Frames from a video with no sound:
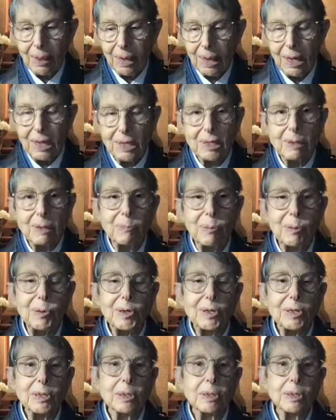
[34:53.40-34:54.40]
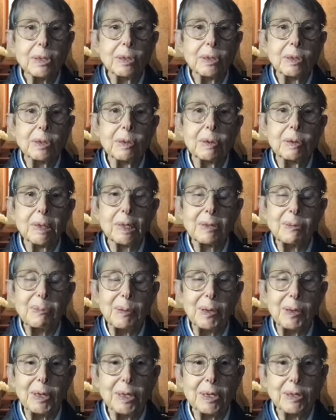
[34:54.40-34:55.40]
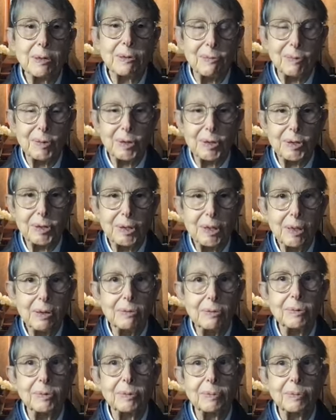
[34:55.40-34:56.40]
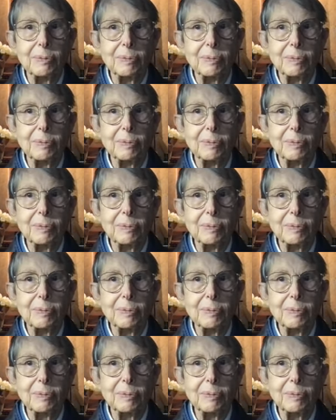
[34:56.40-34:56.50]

it's important to experience it for yourself.